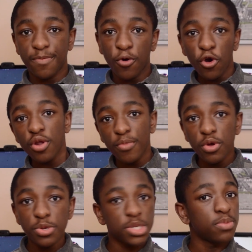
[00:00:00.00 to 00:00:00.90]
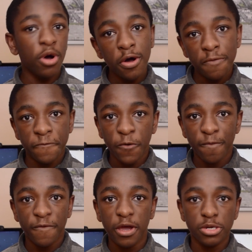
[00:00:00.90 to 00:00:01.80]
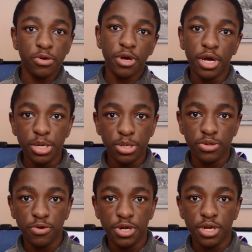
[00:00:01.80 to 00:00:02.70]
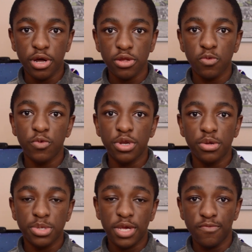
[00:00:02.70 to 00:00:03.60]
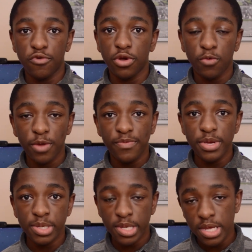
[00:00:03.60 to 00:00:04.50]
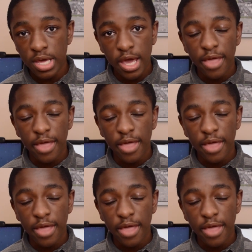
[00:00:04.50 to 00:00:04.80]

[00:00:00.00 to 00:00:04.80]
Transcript: portable, small form factor, $130 Windows 8.1 PC